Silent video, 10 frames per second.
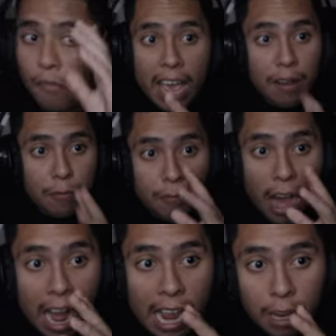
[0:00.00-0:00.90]
at
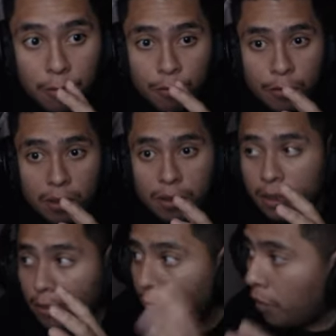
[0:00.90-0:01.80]
five.
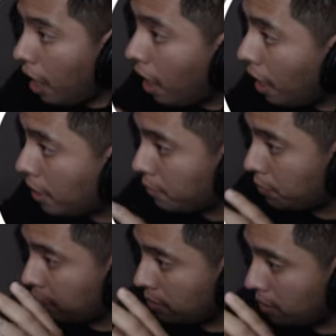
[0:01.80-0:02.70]
Five.
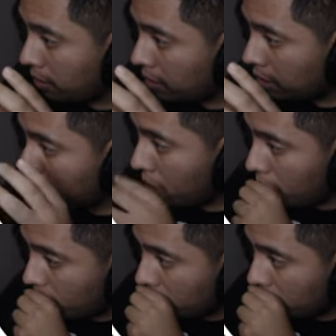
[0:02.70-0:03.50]
Come on.